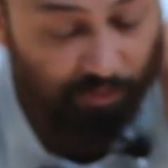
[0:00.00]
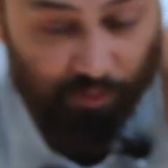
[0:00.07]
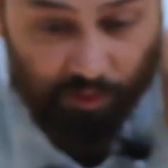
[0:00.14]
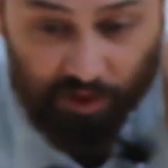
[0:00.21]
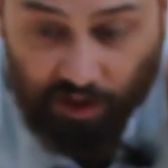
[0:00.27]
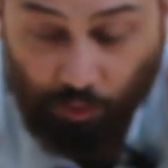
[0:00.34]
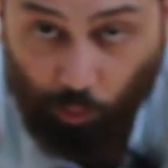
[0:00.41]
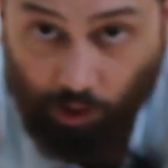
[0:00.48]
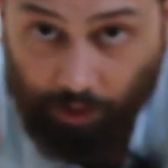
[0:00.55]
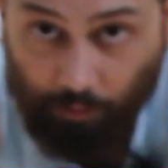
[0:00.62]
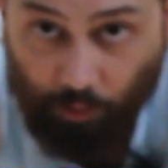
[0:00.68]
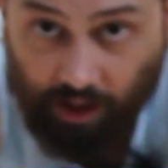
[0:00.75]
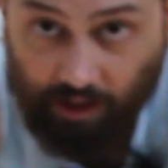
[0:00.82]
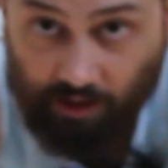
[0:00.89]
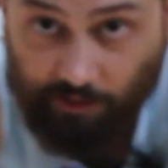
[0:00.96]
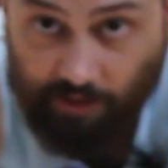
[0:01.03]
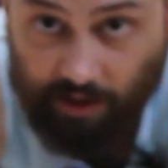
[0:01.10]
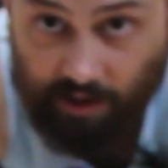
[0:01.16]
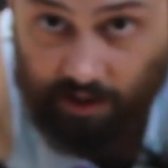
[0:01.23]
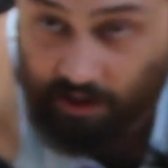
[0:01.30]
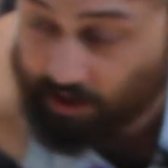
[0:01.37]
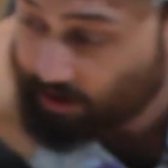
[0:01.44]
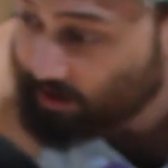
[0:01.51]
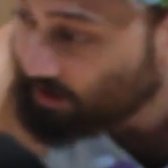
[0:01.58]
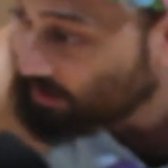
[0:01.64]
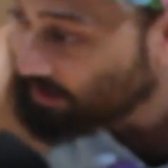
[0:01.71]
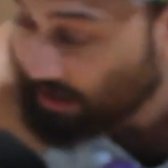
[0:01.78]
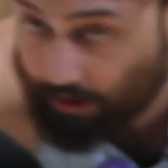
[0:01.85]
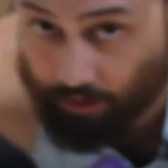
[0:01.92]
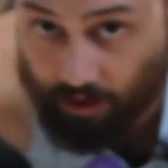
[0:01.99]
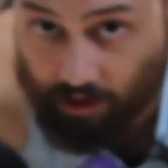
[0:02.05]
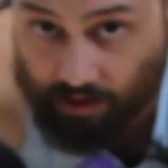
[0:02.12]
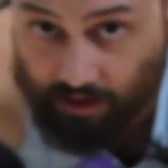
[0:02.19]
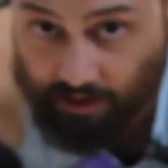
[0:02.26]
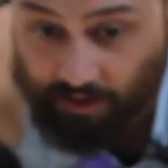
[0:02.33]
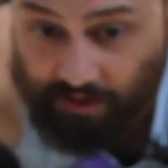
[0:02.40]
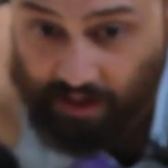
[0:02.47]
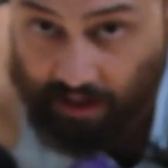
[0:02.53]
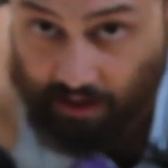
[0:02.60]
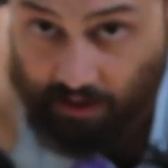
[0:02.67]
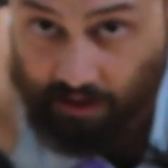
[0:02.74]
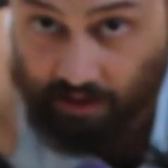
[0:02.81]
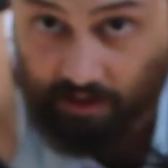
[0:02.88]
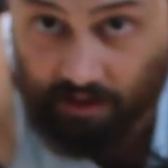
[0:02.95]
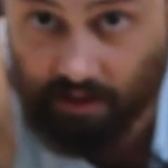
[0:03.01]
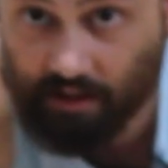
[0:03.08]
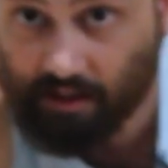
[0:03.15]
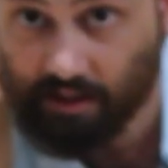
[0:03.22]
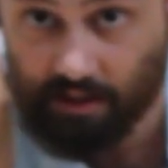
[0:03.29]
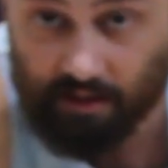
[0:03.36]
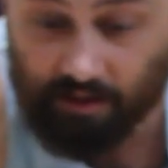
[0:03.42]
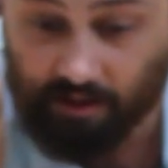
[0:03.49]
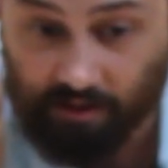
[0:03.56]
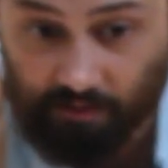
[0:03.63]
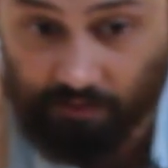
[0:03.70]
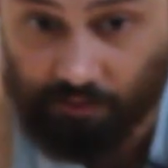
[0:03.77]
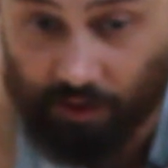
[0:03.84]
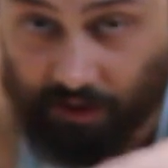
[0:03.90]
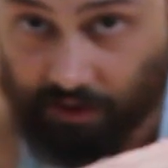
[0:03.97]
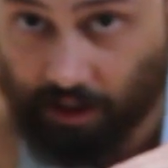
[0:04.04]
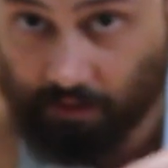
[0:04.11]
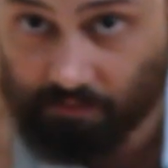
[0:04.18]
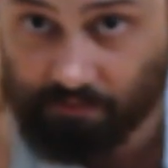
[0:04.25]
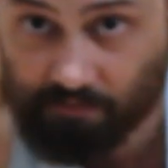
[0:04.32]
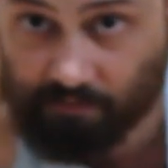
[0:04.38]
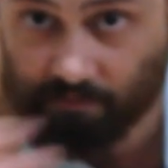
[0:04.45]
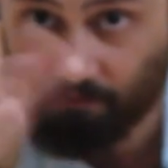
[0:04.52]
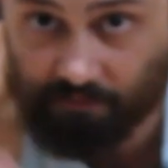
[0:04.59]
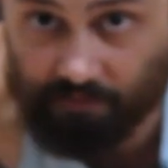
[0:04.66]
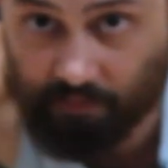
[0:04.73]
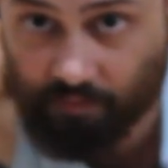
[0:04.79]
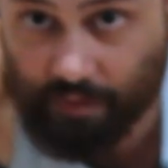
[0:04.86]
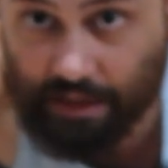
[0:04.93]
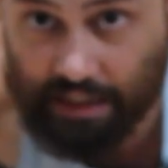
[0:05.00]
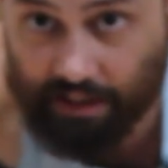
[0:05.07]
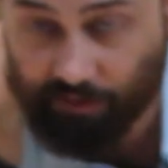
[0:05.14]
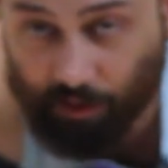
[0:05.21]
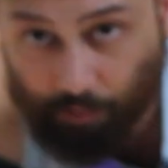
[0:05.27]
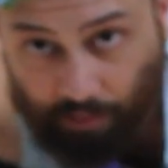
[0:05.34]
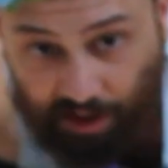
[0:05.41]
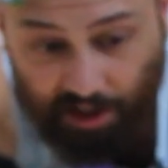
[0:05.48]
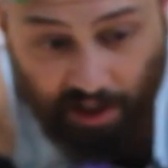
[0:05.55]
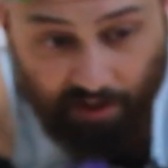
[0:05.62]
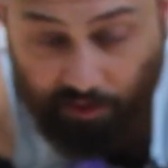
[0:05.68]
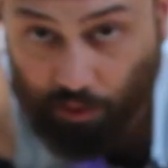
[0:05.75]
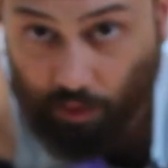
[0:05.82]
So this one wing is finished, and now on to the second. Once I lift a bunch of heavy